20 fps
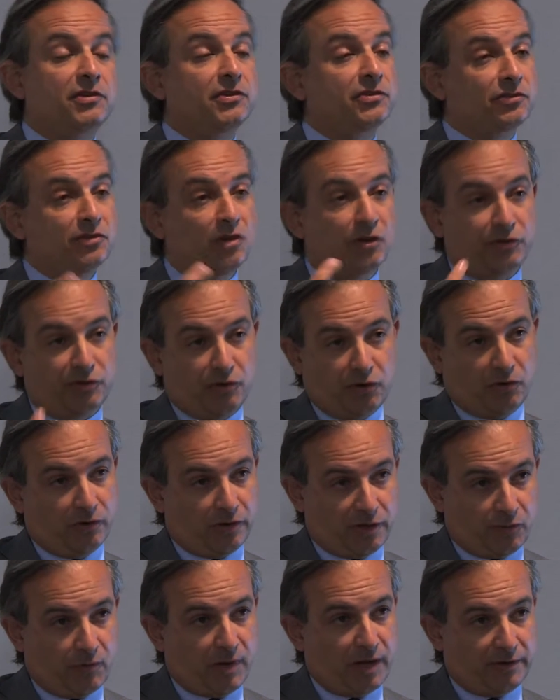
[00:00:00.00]
is not the
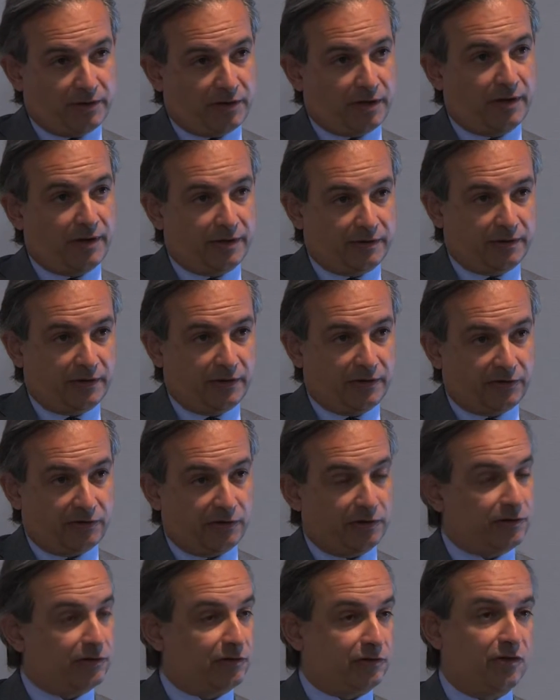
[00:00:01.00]
only one
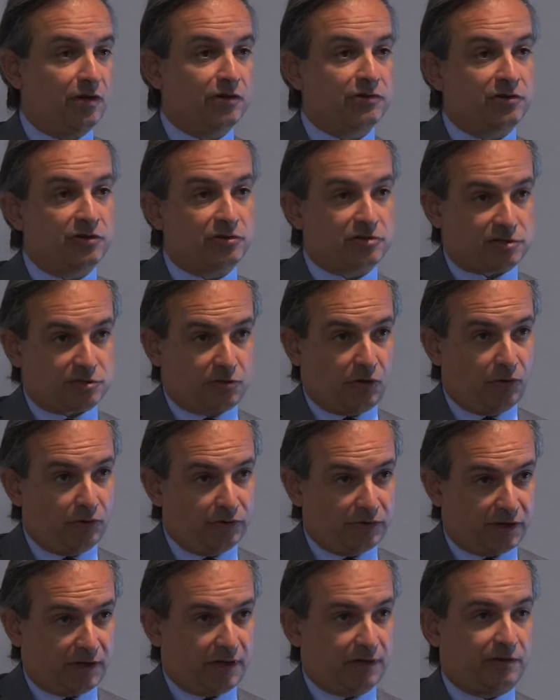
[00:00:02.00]
characteristic. It is not the sole
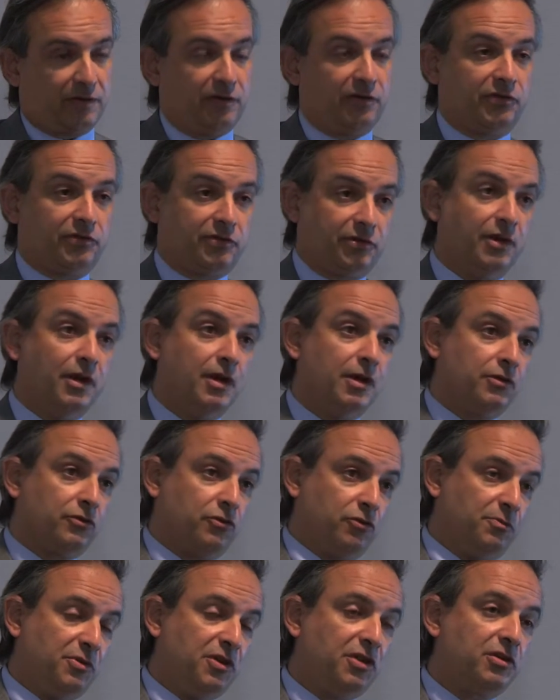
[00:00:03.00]
characteristic
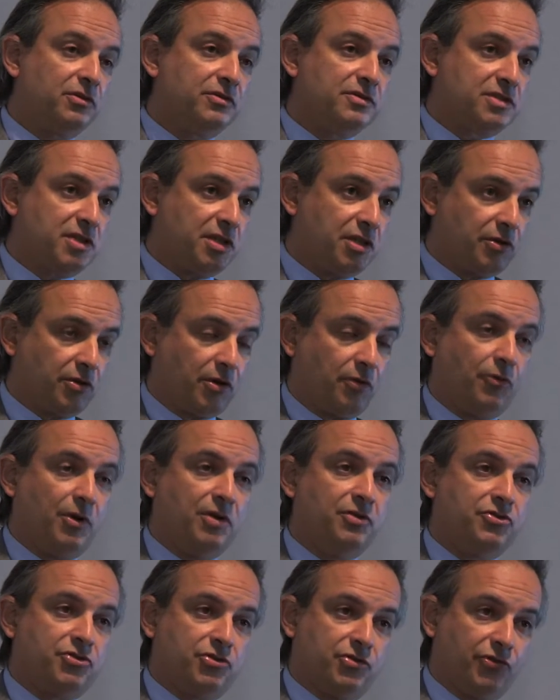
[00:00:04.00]
to be considered
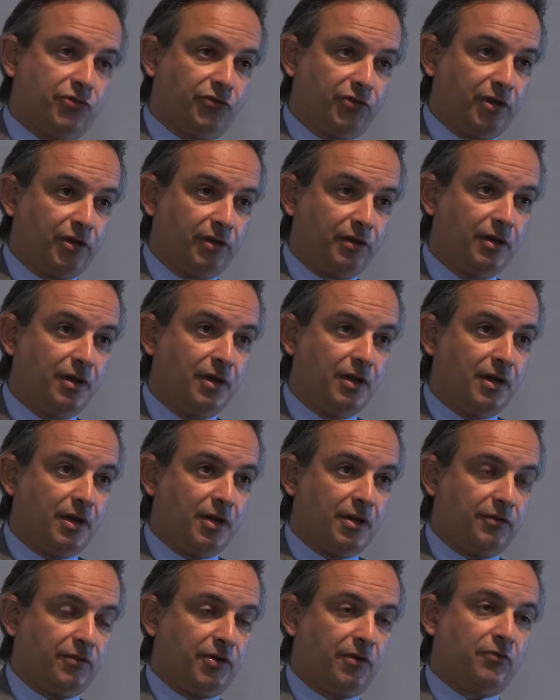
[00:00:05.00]
when choosing
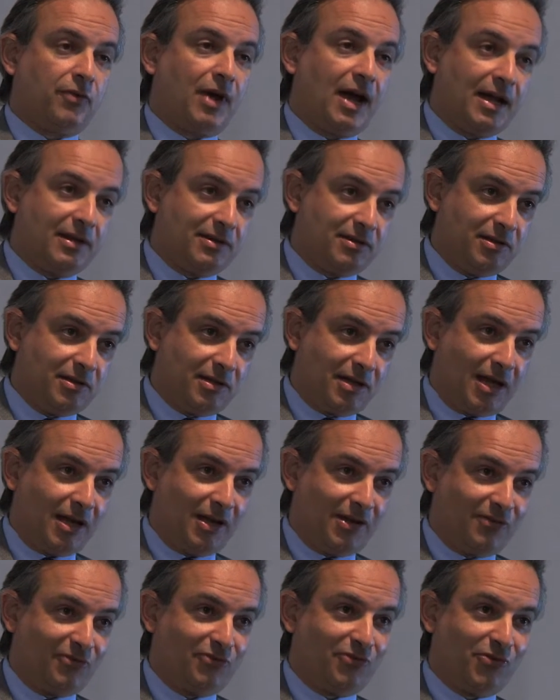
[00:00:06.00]
the right
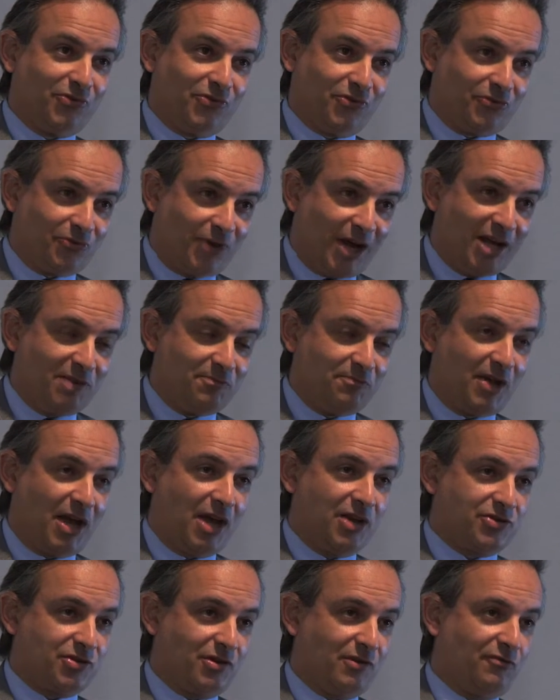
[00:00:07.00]
inhaler for the right
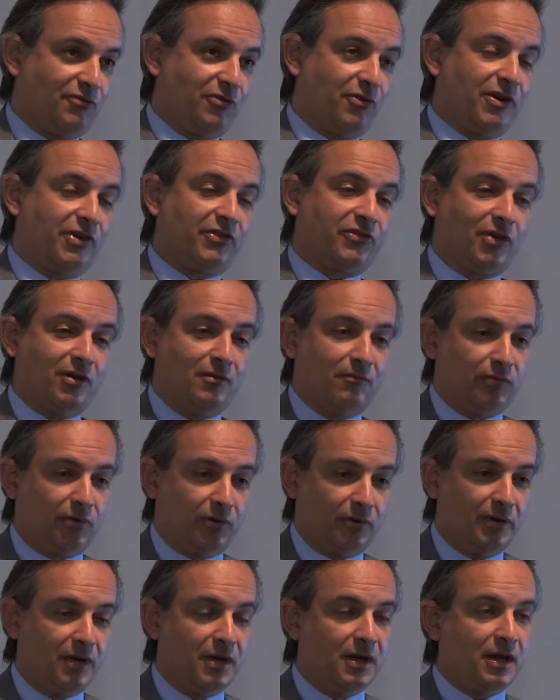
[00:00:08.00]
patient. For example,